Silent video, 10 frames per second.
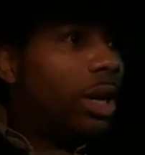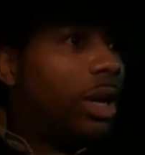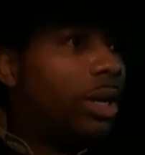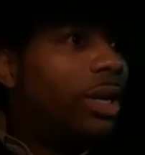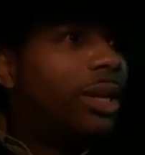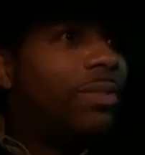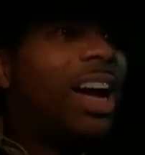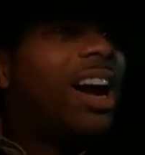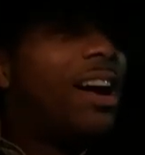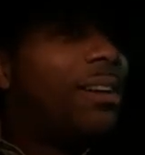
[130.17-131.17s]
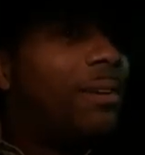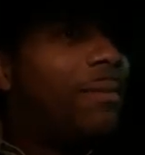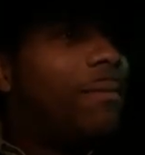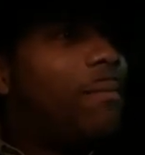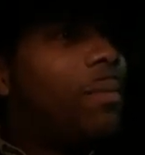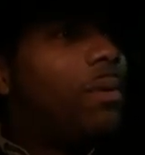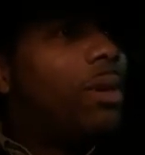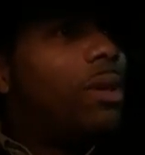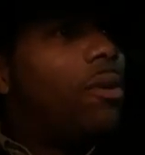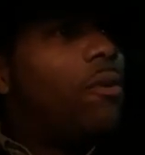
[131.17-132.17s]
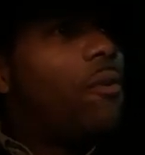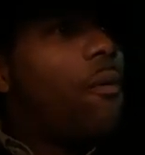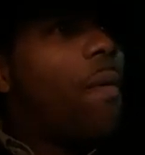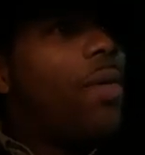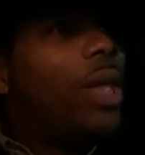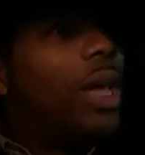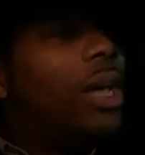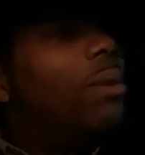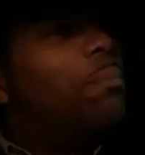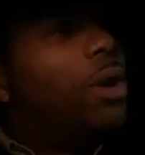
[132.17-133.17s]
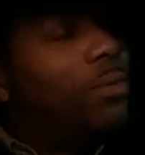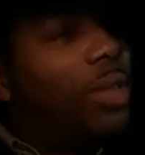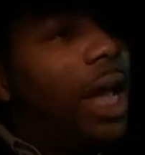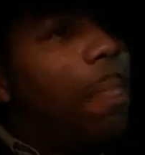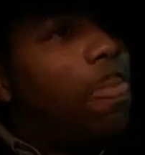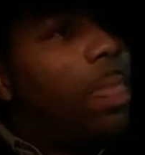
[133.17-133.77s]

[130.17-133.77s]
and live higher and above that.